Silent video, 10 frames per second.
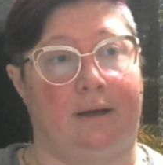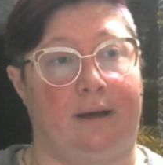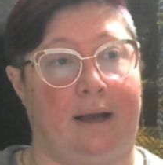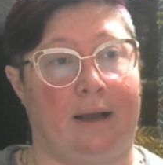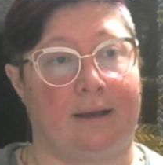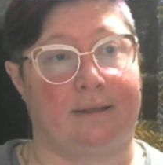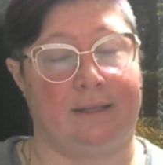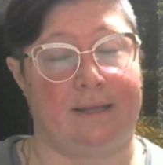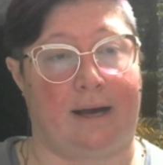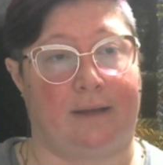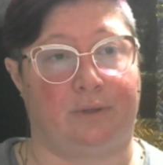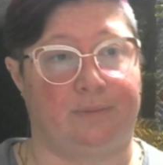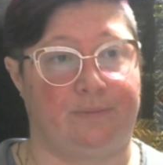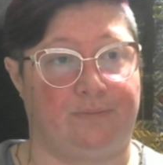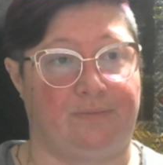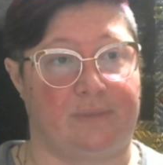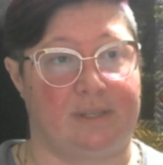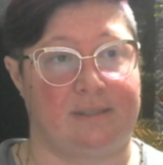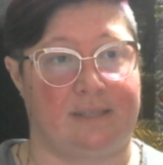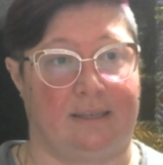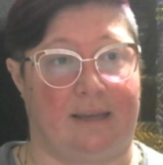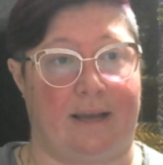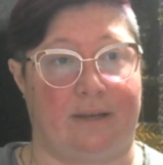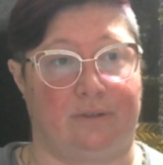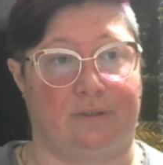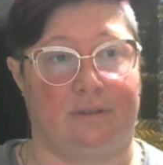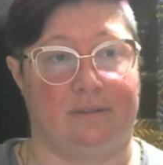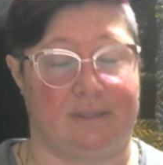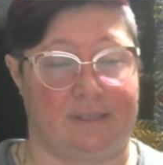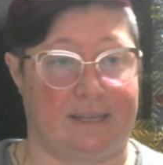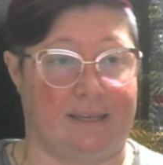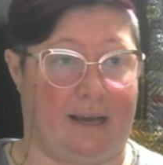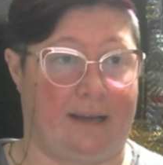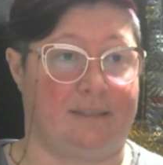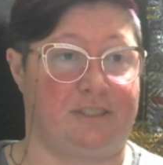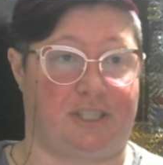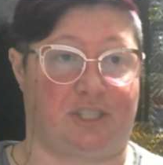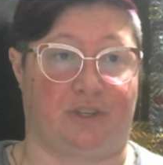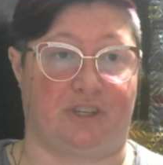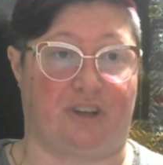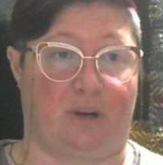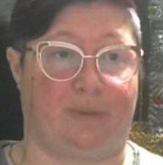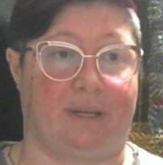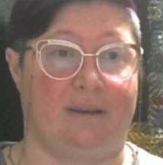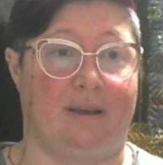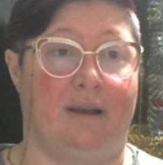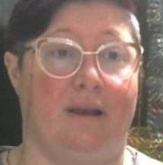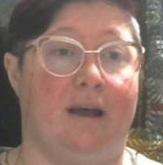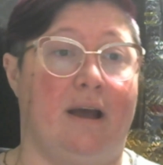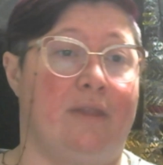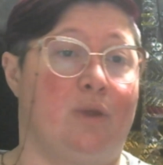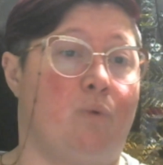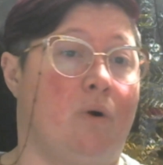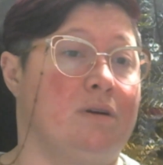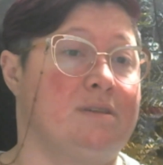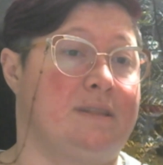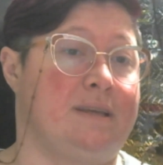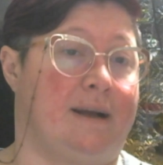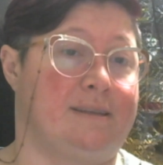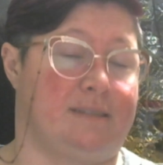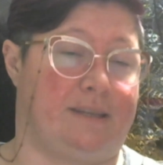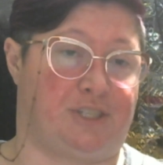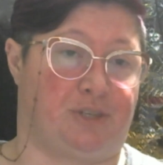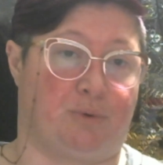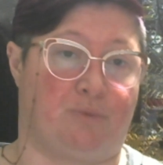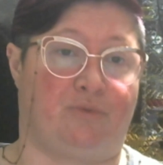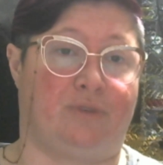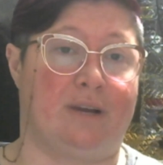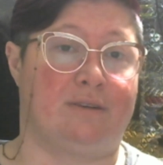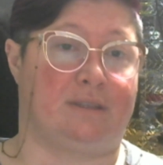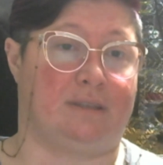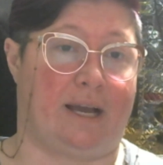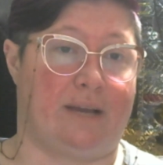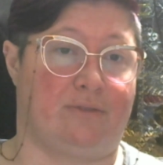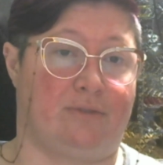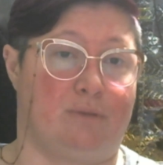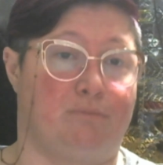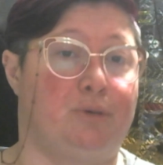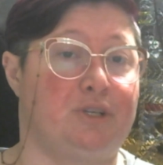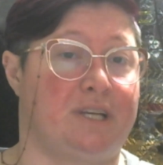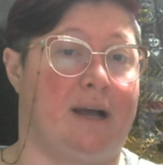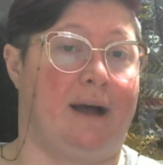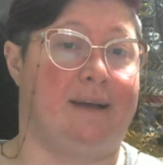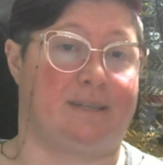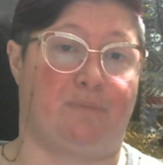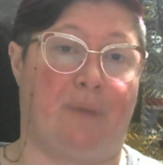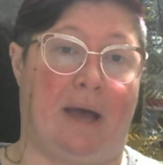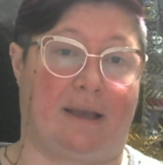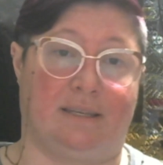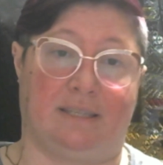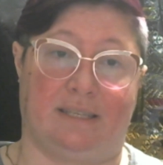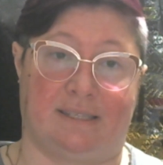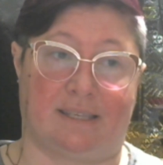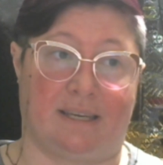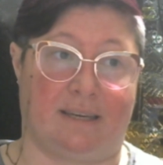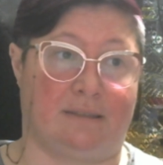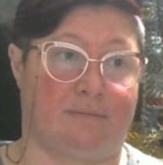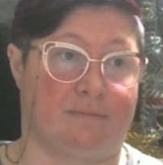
"Aktanianu," said Laia, gesturing sharply, and the wards in the isolation room flared to life, pushing Isaac back into his skin.